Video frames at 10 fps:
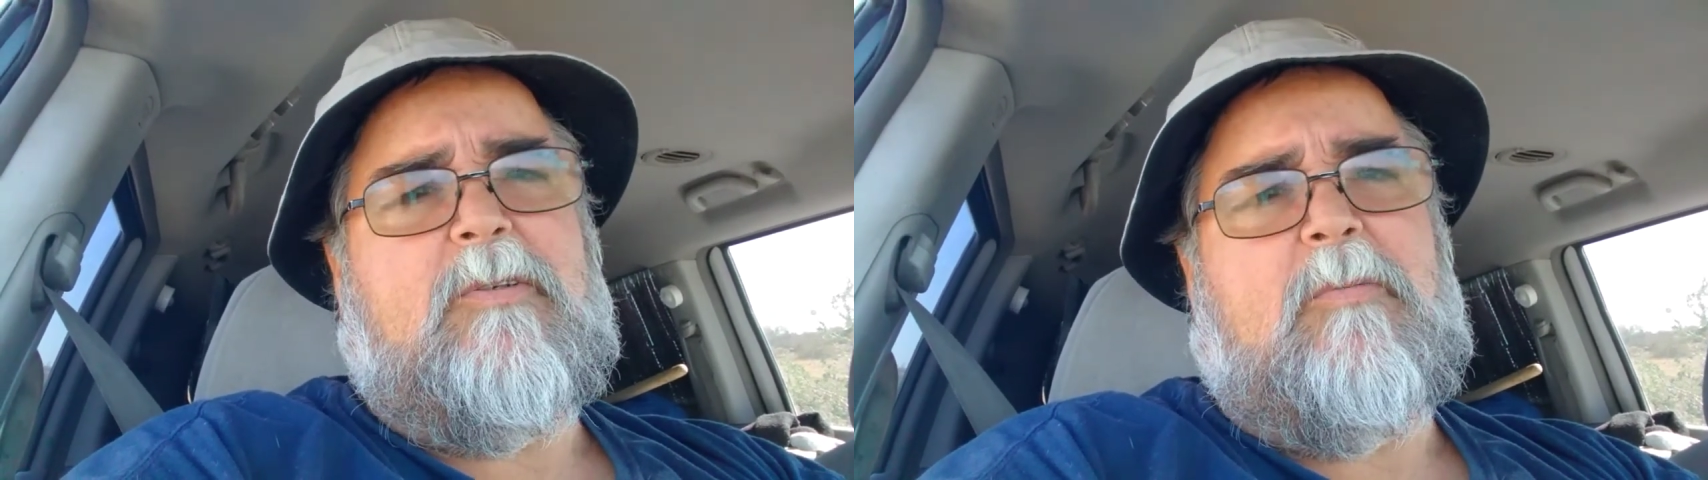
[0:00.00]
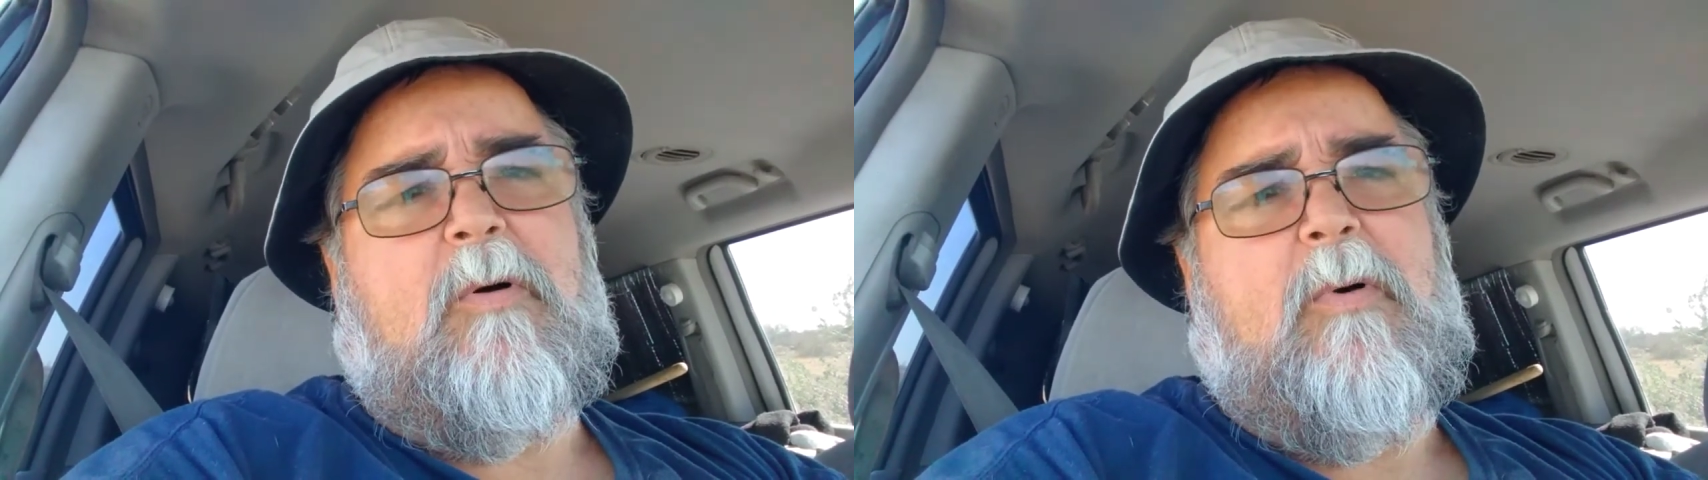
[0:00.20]

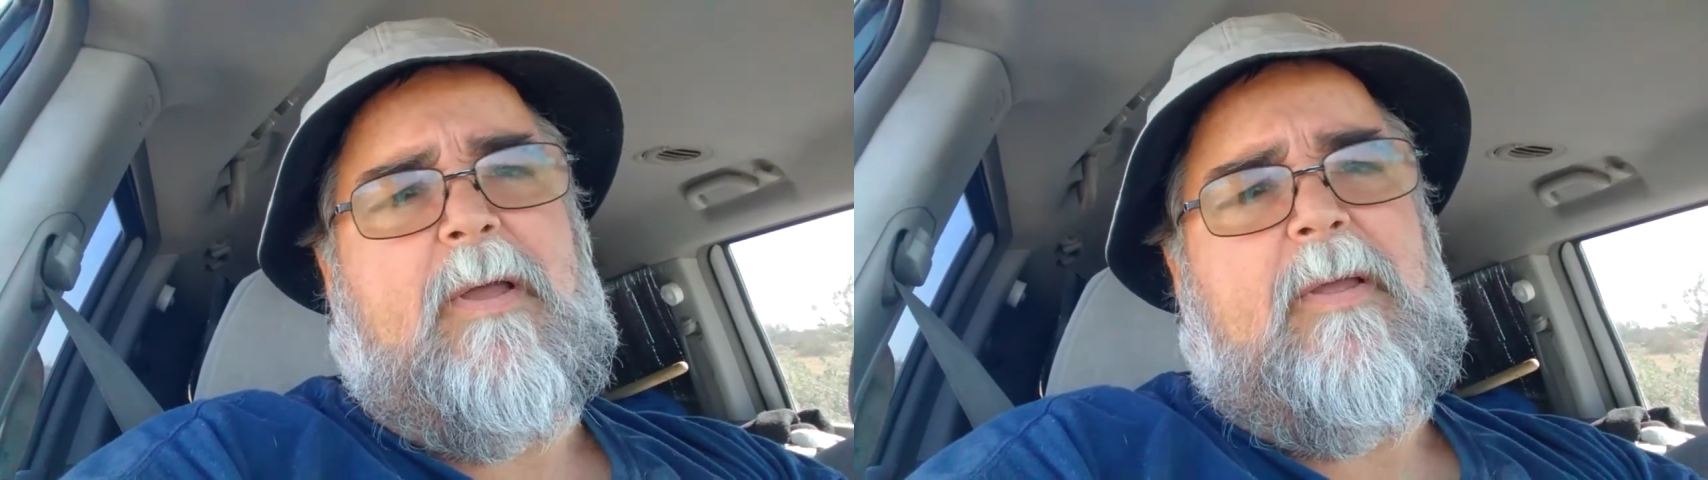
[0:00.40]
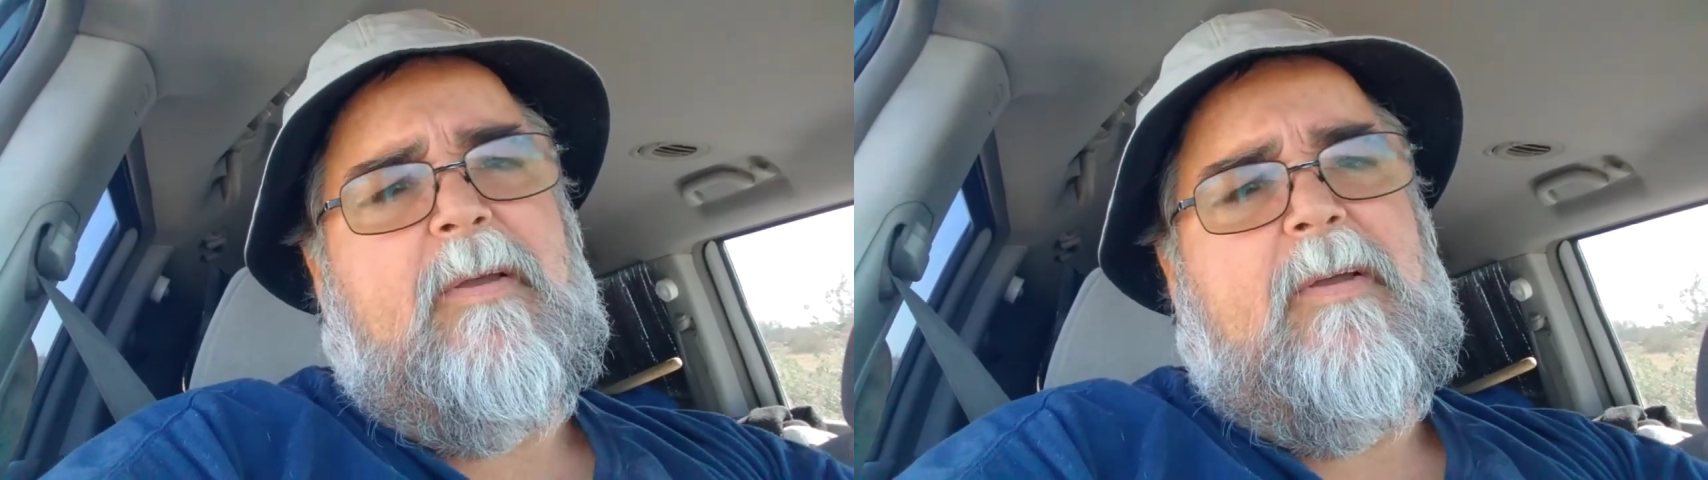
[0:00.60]
on my
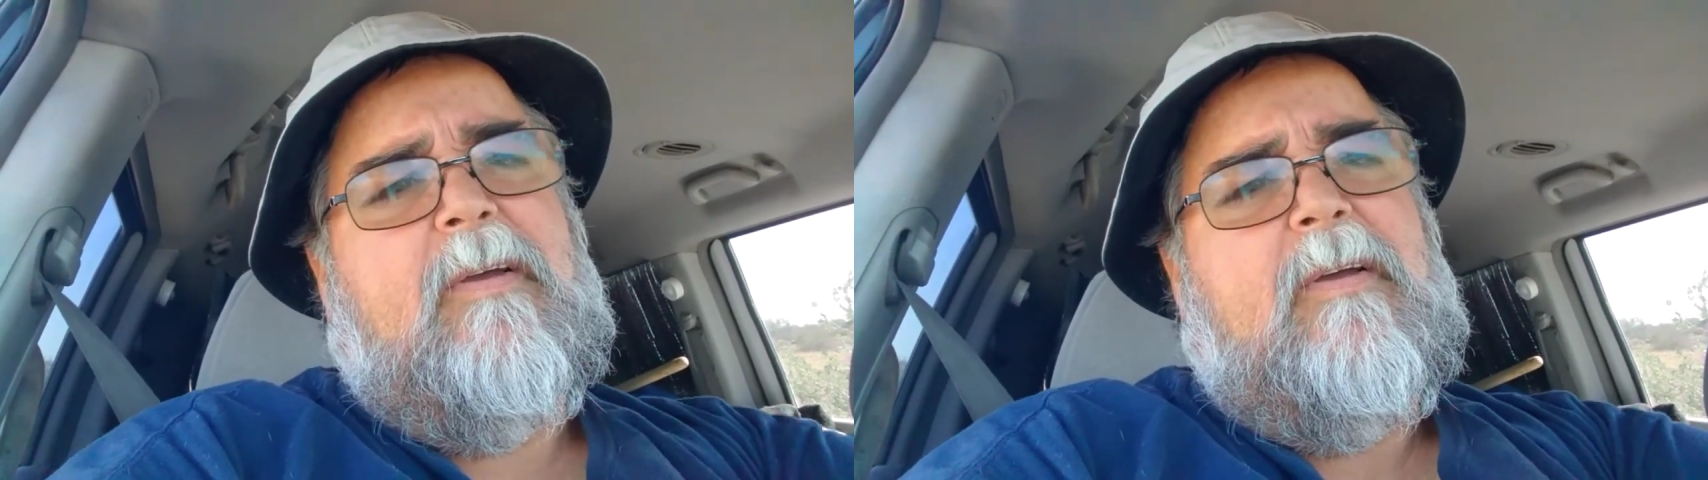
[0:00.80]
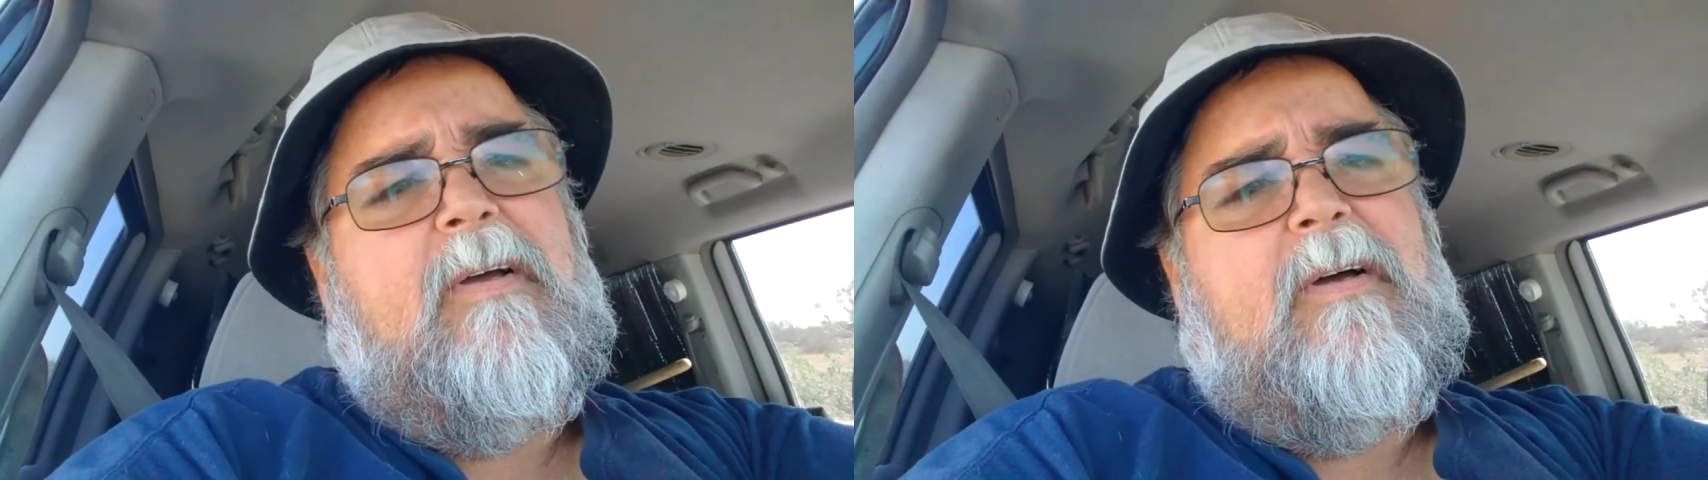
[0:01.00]
way
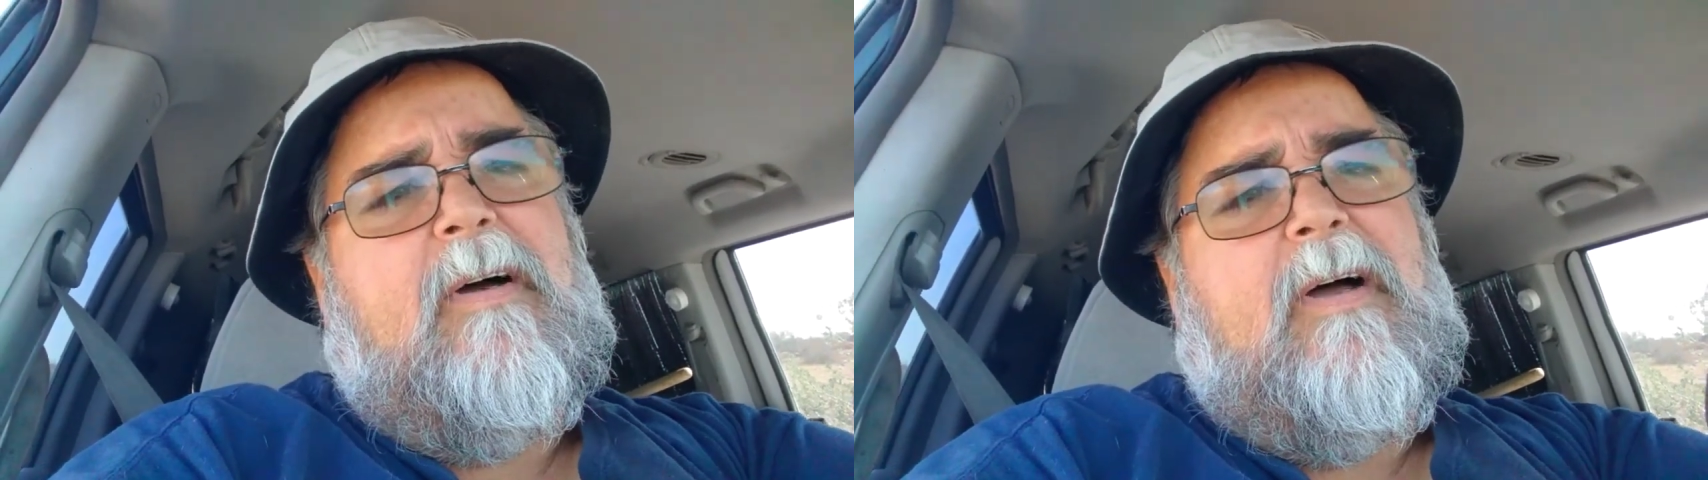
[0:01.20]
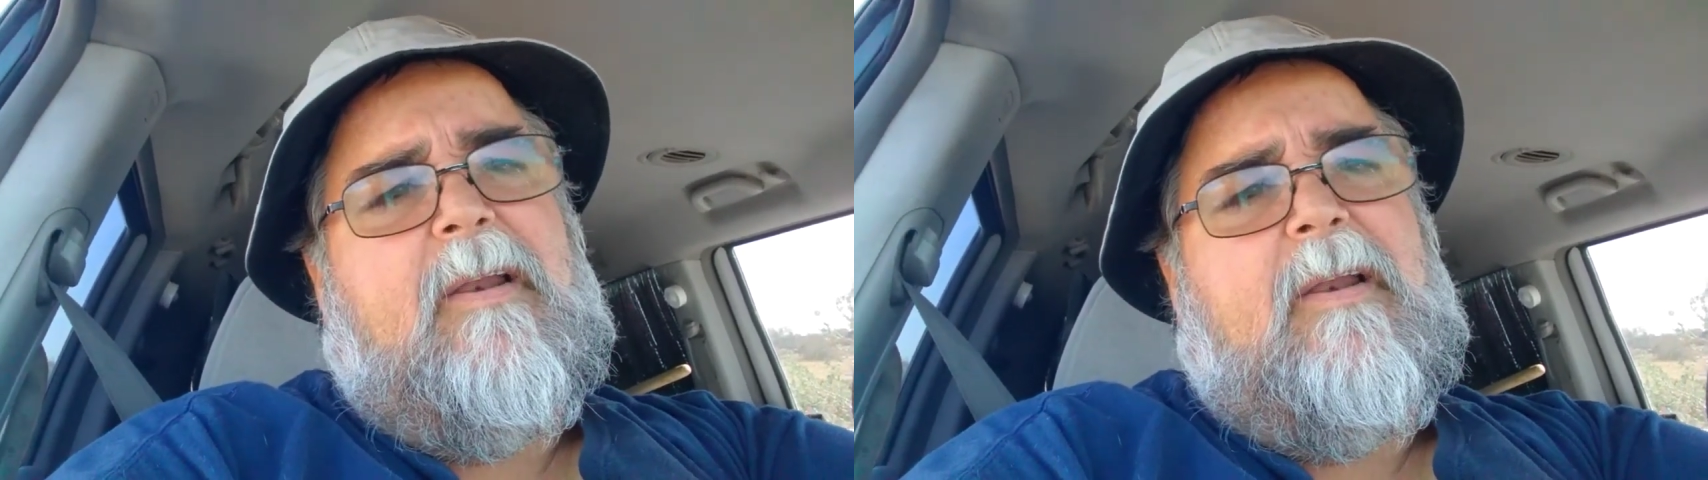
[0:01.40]
out of